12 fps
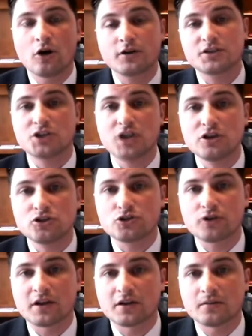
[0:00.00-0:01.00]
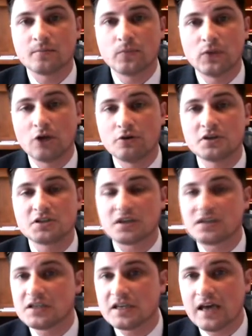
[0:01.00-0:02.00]
are exchange traded, known as
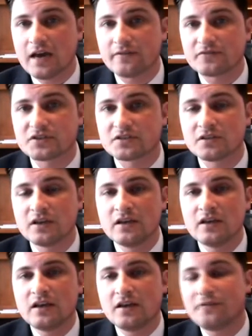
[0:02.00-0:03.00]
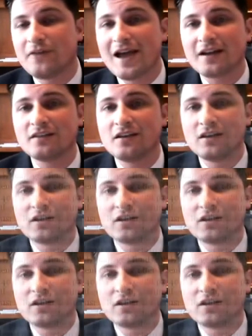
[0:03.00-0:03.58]
ETFs. In fact,